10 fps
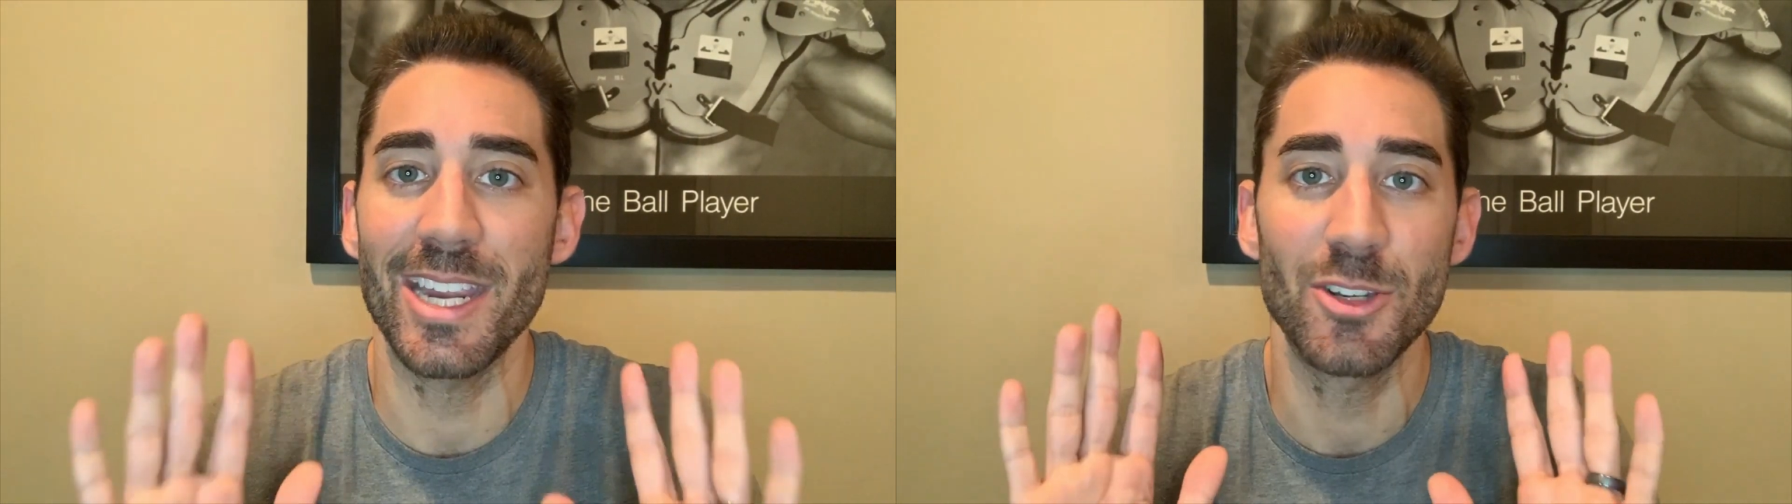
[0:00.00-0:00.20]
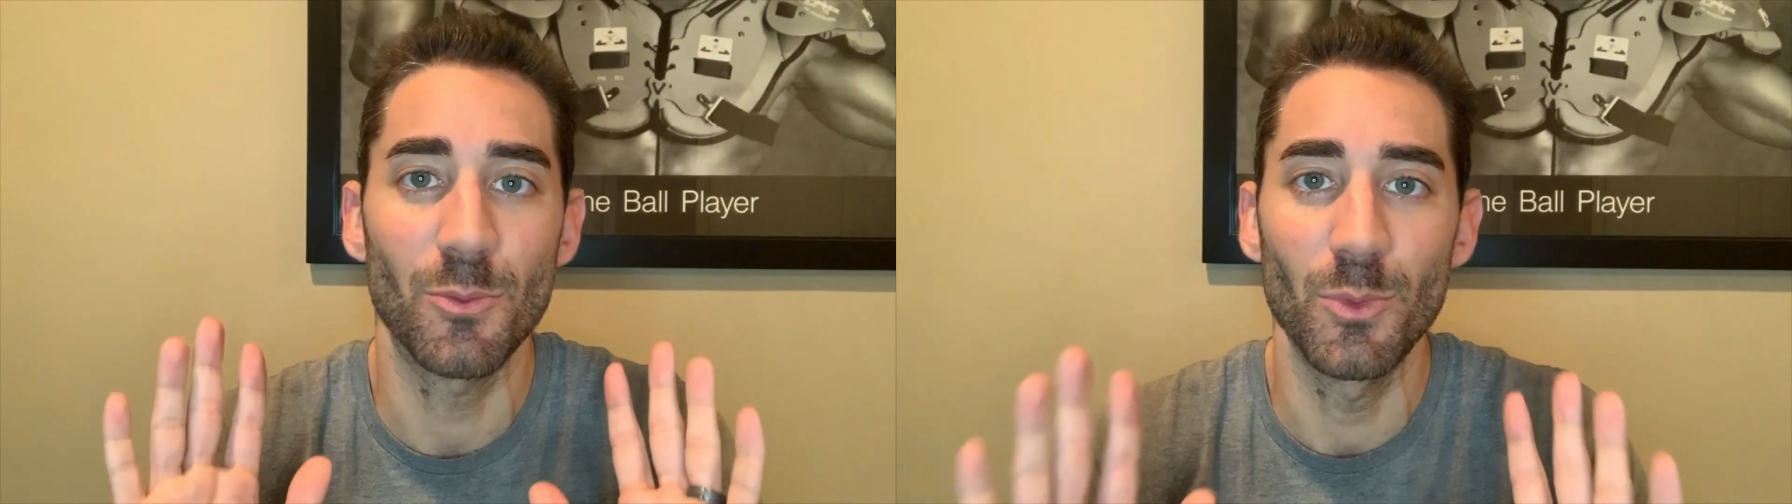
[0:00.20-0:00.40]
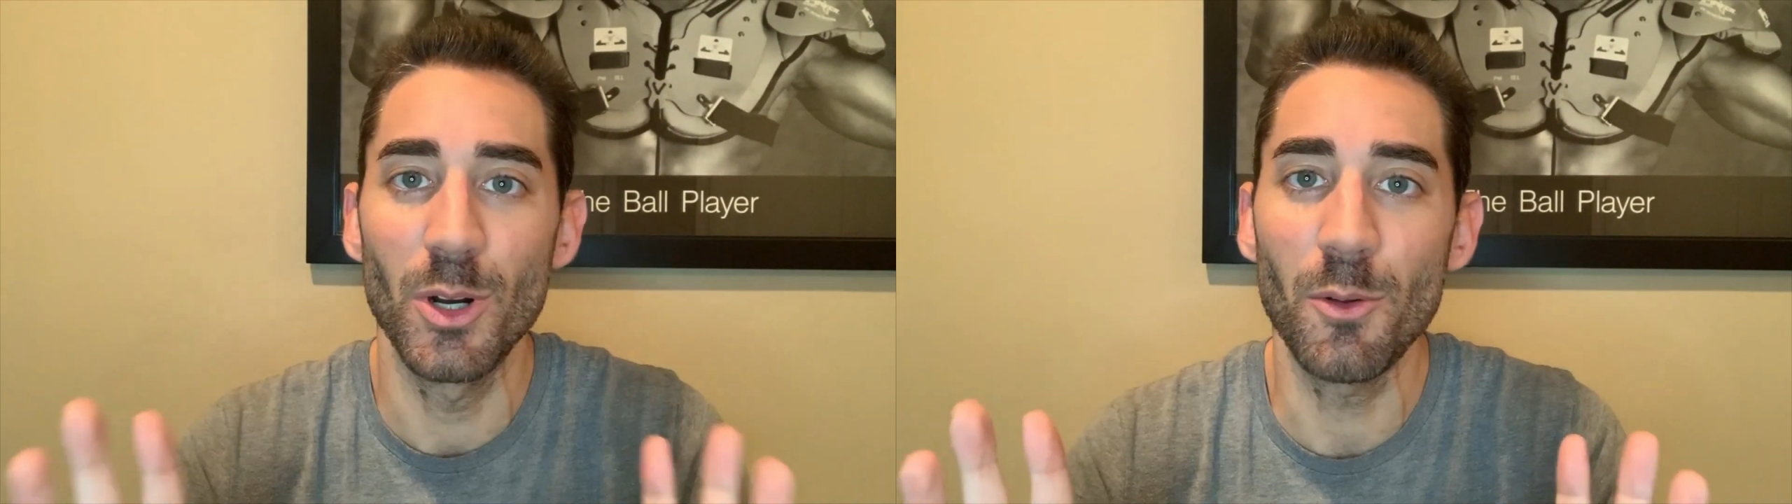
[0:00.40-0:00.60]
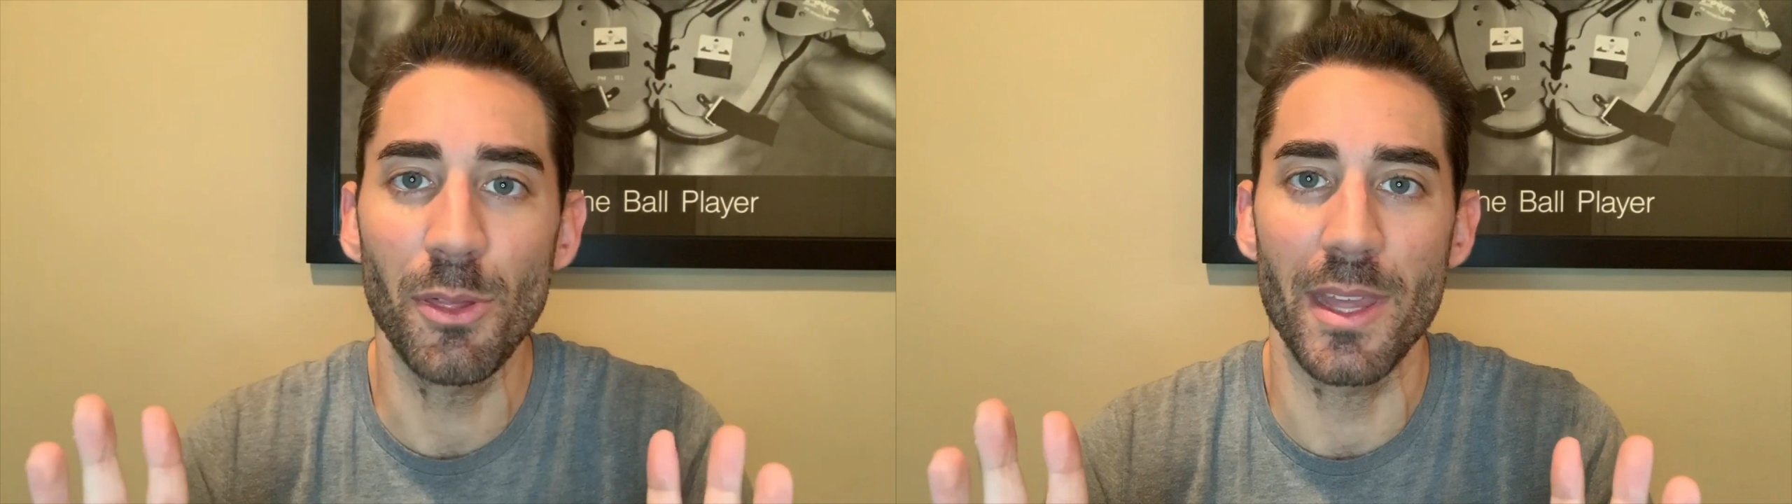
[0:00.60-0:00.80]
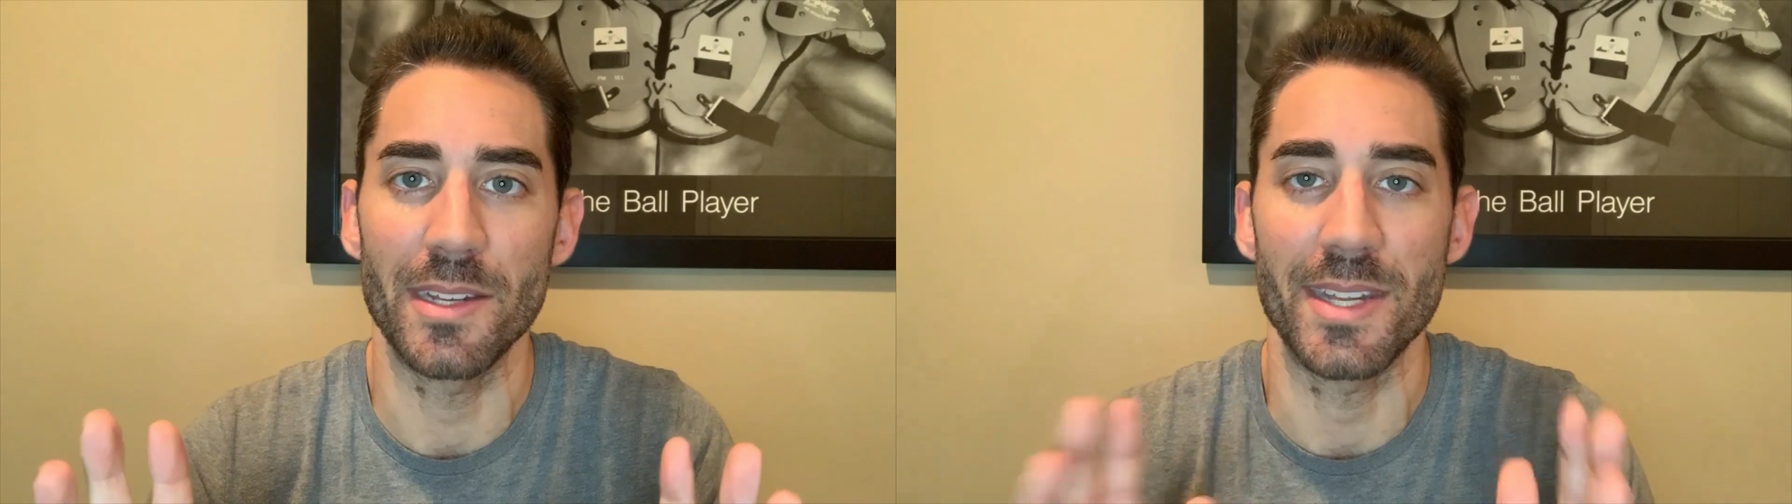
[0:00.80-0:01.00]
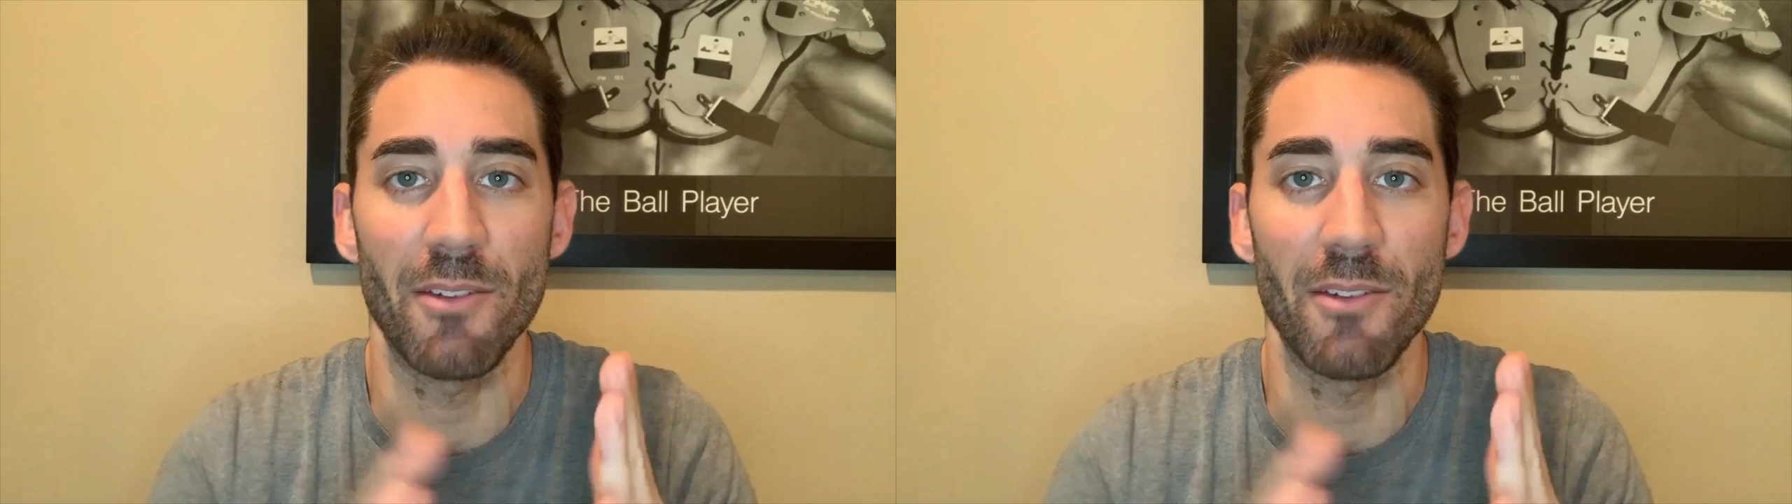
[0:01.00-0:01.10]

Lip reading: is ruthless.